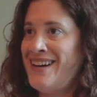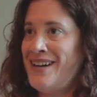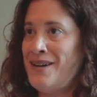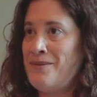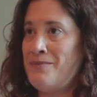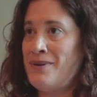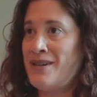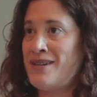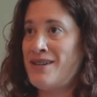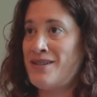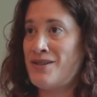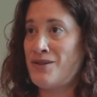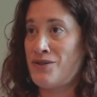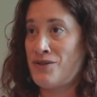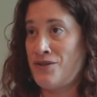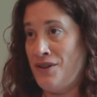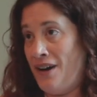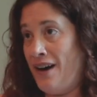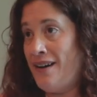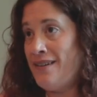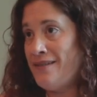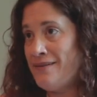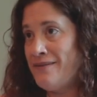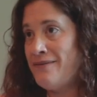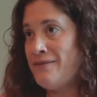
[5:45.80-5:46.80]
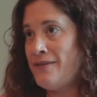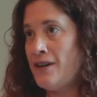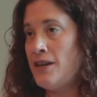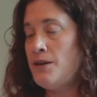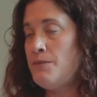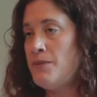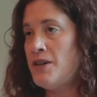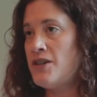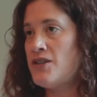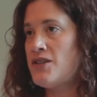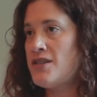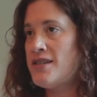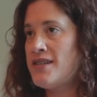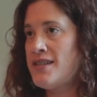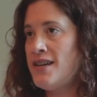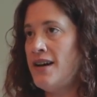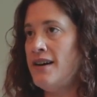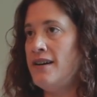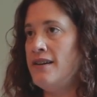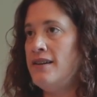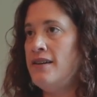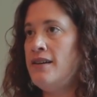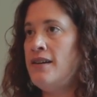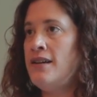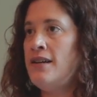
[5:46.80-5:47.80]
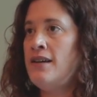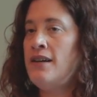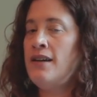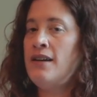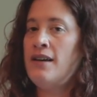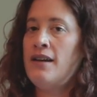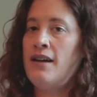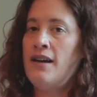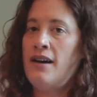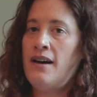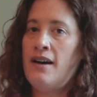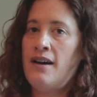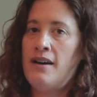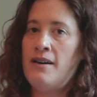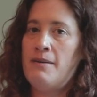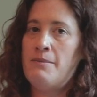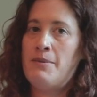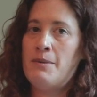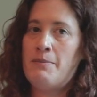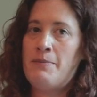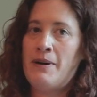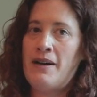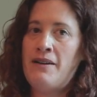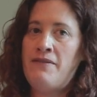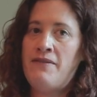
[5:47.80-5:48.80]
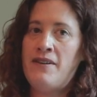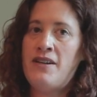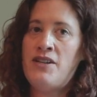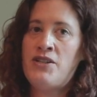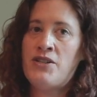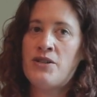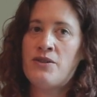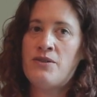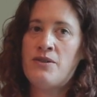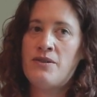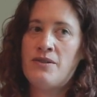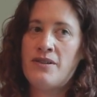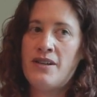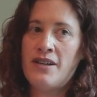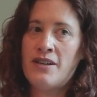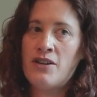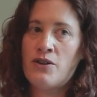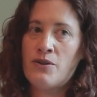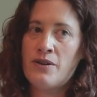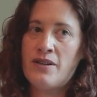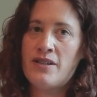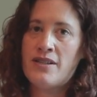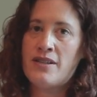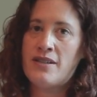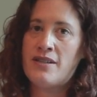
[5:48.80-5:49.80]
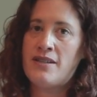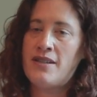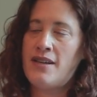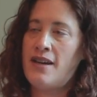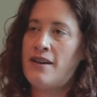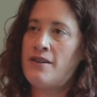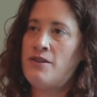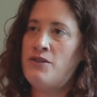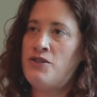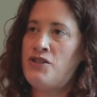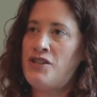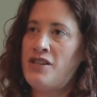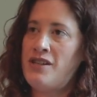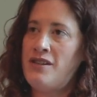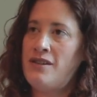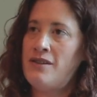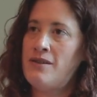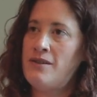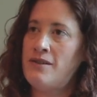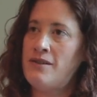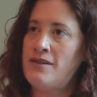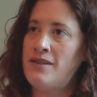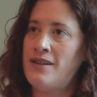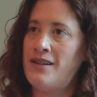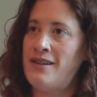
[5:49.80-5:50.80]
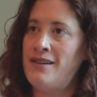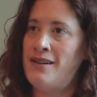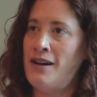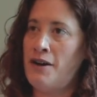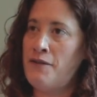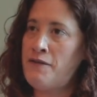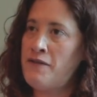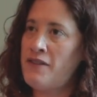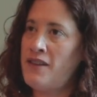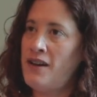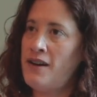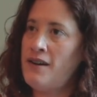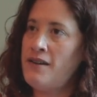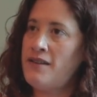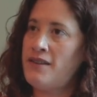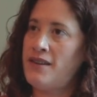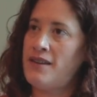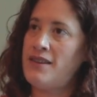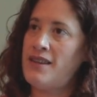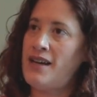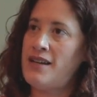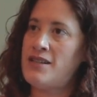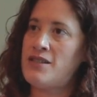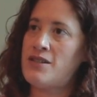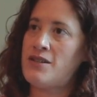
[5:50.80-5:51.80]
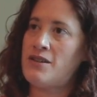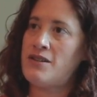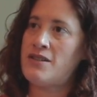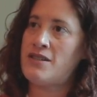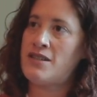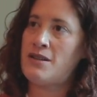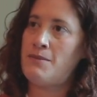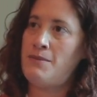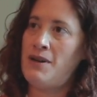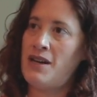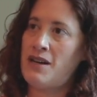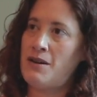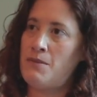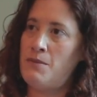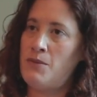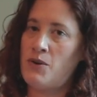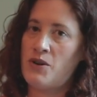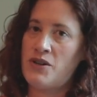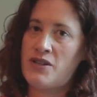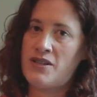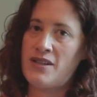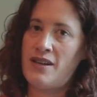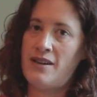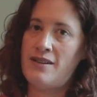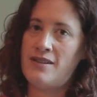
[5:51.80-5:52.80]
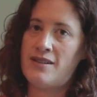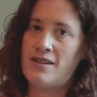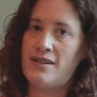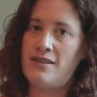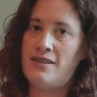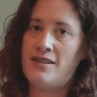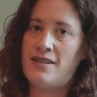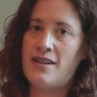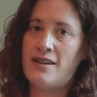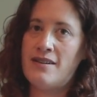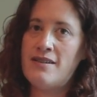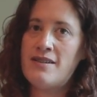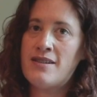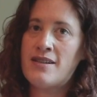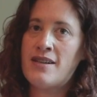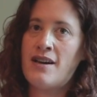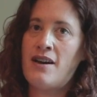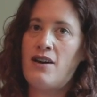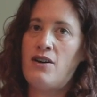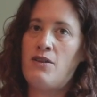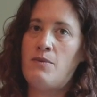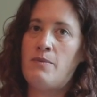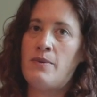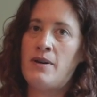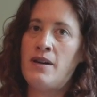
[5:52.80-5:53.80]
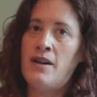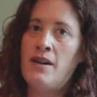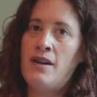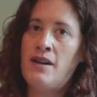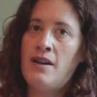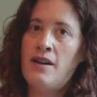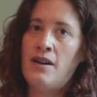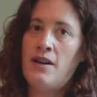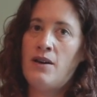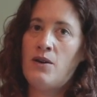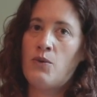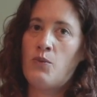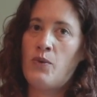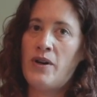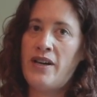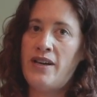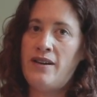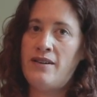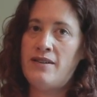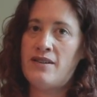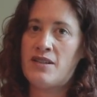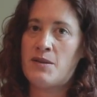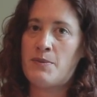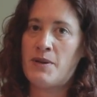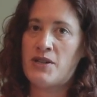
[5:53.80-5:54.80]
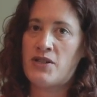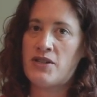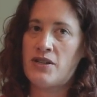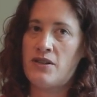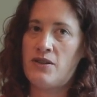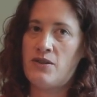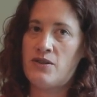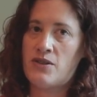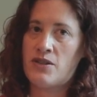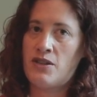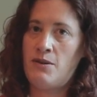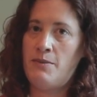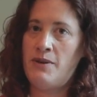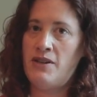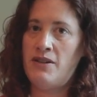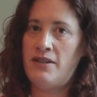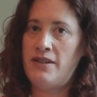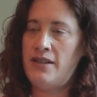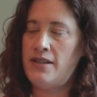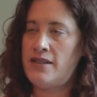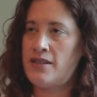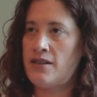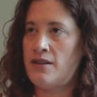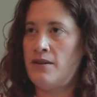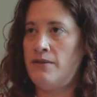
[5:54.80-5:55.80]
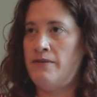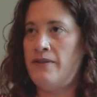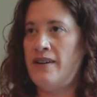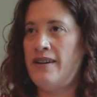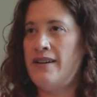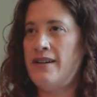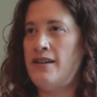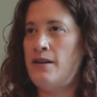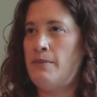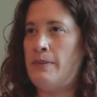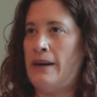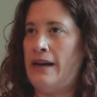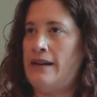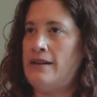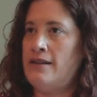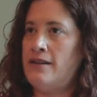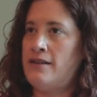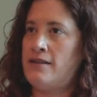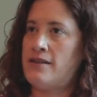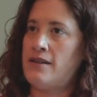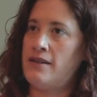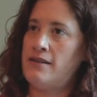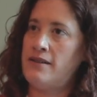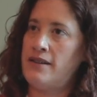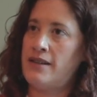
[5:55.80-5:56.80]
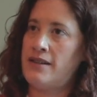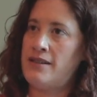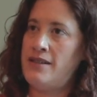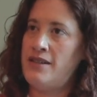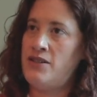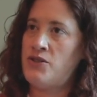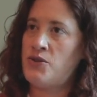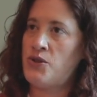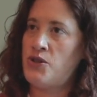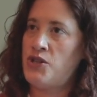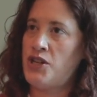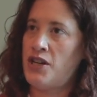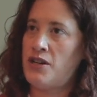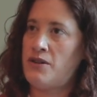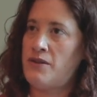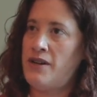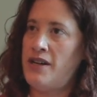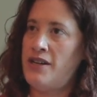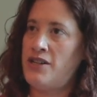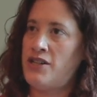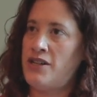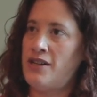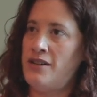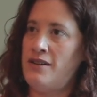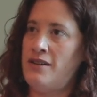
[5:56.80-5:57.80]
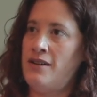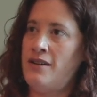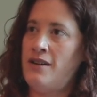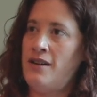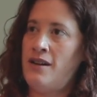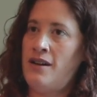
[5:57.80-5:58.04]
because there's not very much sun. But bifacial increases the energy yield enough there that that starts to make more sense and does help wean, especially those communities that are very dependent on like diesel generation